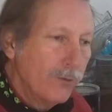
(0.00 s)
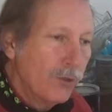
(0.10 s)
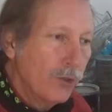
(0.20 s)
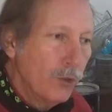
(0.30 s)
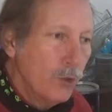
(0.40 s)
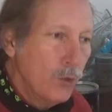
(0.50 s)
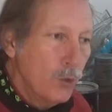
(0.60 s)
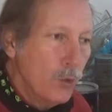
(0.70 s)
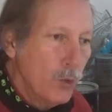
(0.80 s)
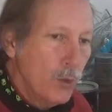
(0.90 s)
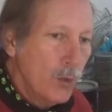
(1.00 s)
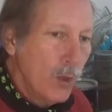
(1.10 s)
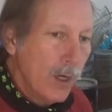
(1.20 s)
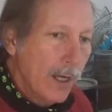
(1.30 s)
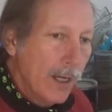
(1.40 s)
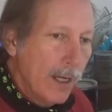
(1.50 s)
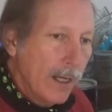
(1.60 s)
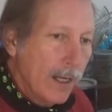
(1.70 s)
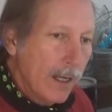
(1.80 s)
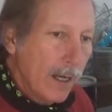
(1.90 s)
to
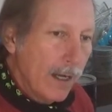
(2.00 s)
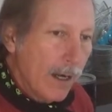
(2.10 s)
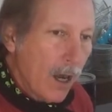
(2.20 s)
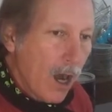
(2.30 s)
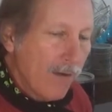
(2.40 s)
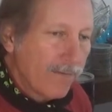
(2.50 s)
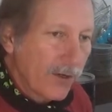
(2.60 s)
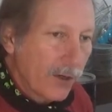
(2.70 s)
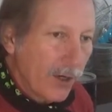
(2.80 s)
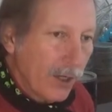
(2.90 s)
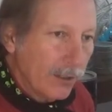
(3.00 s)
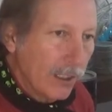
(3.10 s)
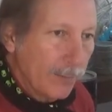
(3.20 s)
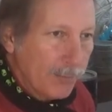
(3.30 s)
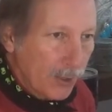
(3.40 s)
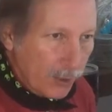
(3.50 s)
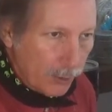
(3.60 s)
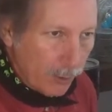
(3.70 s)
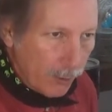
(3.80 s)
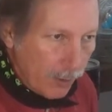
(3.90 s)
offer
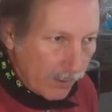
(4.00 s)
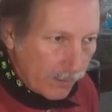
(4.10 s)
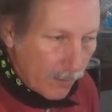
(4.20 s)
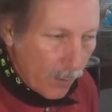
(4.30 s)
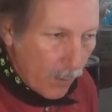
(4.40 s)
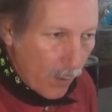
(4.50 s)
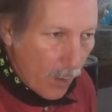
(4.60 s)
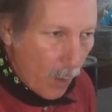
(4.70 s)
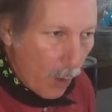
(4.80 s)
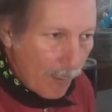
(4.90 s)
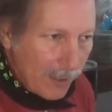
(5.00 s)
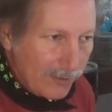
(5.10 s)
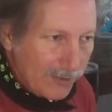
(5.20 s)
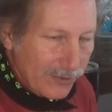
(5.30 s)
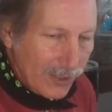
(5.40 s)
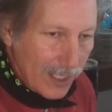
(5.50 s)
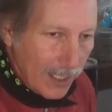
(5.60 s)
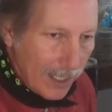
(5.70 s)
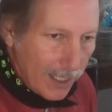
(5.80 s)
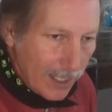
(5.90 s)
elliptical orbits
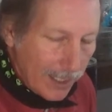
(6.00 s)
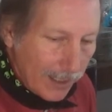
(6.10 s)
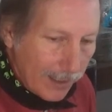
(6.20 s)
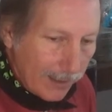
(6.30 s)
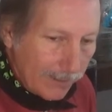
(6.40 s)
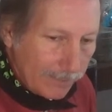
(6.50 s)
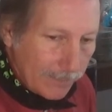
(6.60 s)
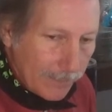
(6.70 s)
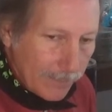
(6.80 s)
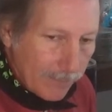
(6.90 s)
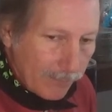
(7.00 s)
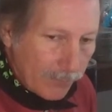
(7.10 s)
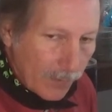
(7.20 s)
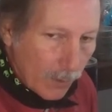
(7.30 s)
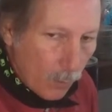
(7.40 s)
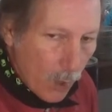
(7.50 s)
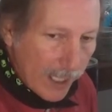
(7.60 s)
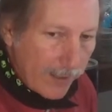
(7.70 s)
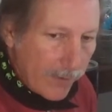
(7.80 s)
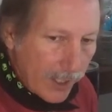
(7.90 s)
in
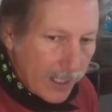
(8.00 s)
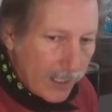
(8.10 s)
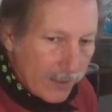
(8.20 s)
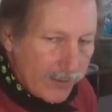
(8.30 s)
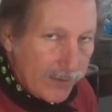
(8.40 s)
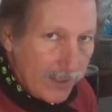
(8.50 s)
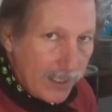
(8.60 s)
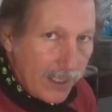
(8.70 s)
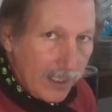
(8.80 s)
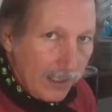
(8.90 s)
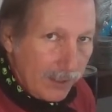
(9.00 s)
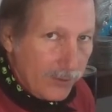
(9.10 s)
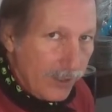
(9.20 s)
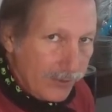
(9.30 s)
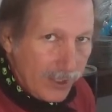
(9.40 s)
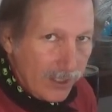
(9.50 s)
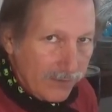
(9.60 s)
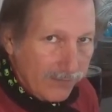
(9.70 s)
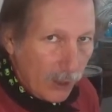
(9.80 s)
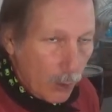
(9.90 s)
whatever it is the electricity is
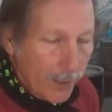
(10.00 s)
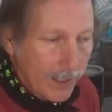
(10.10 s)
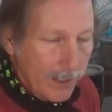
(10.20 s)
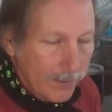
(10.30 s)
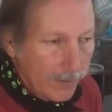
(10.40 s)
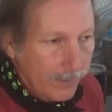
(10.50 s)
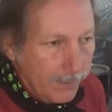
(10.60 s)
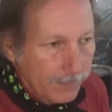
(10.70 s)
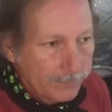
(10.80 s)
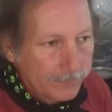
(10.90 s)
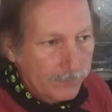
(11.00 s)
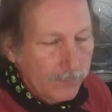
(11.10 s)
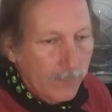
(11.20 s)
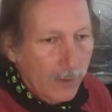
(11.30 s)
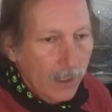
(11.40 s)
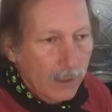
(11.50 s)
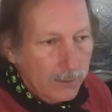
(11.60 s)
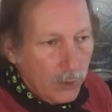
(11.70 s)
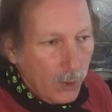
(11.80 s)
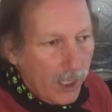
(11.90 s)
flowing into.
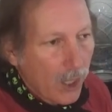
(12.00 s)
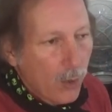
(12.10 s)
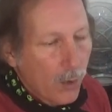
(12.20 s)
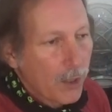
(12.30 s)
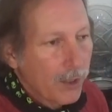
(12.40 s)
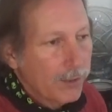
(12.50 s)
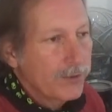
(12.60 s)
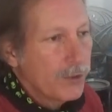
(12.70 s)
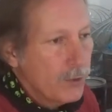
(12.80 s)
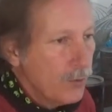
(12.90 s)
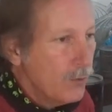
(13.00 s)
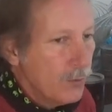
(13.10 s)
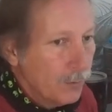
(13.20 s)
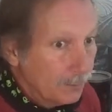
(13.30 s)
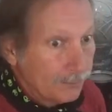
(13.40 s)
So in other words, you